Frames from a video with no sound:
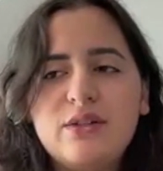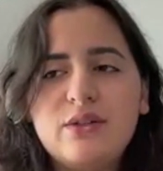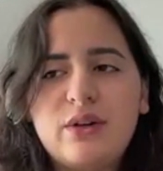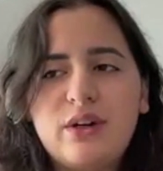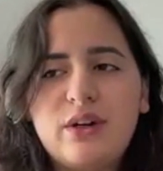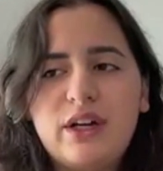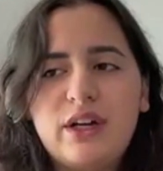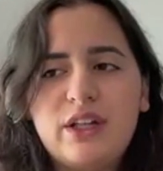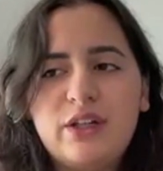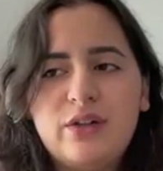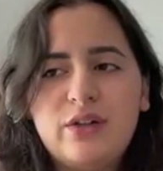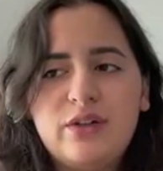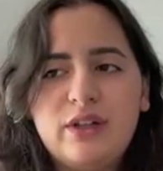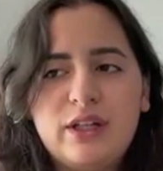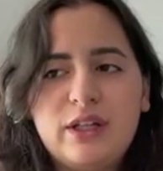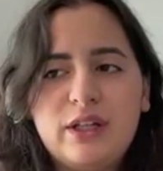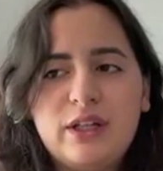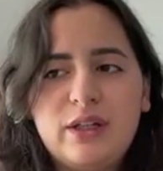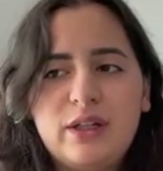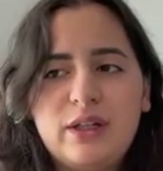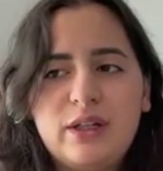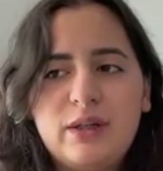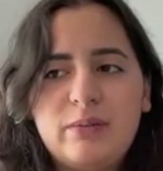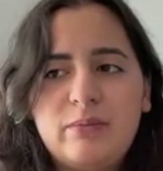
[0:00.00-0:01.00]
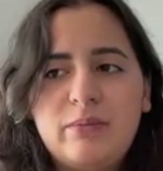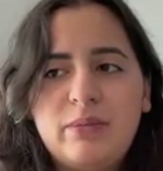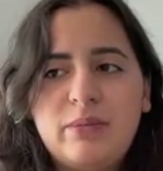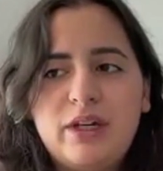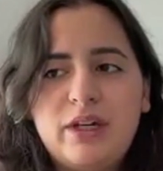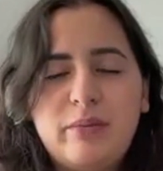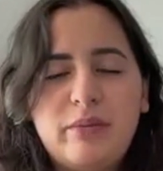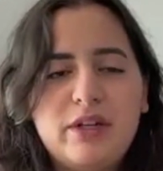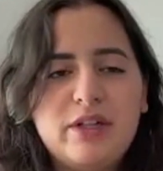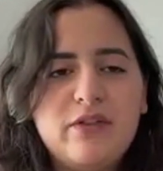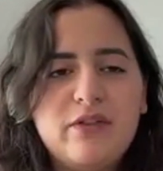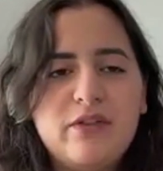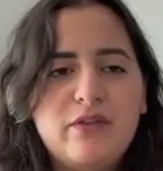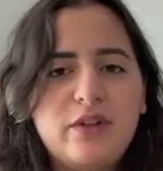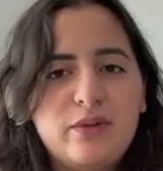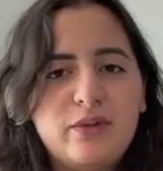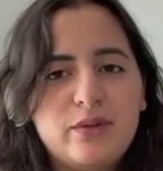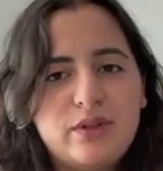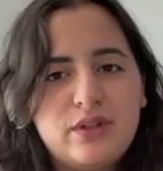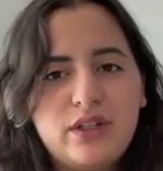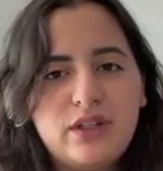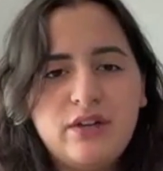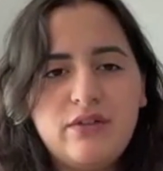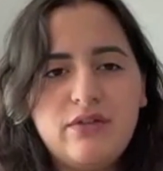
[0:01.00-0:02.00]
So I knew like pretty much
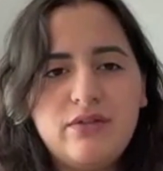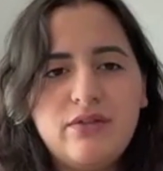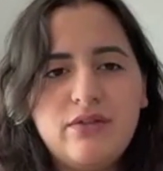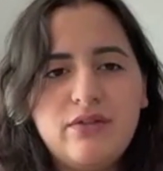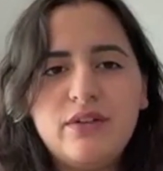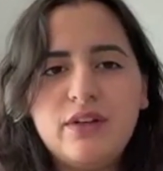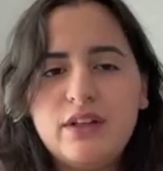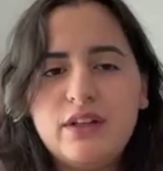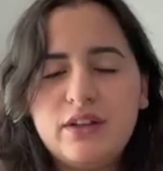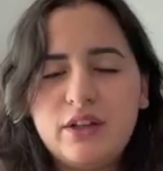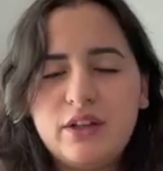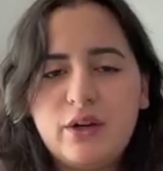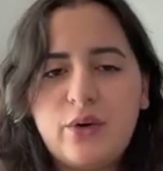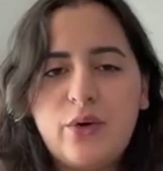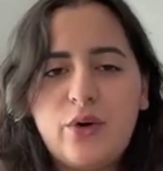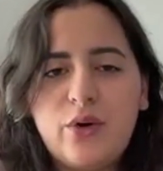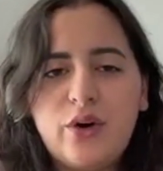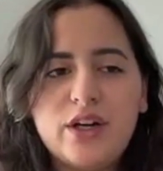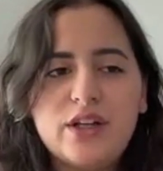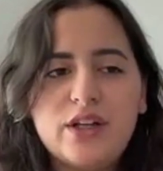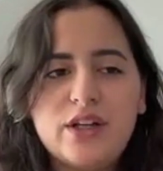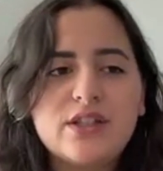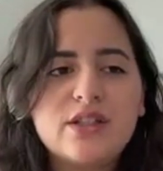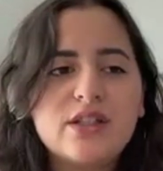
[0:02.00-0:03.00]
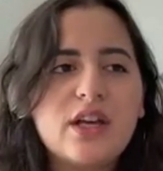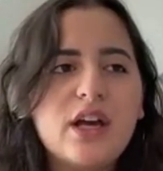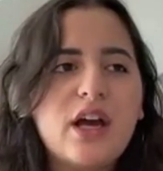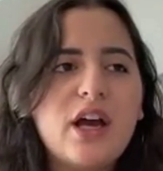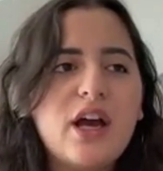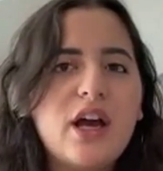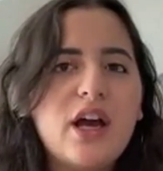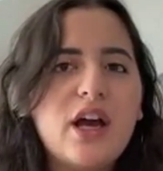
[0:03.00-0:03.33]
few stuff in the course.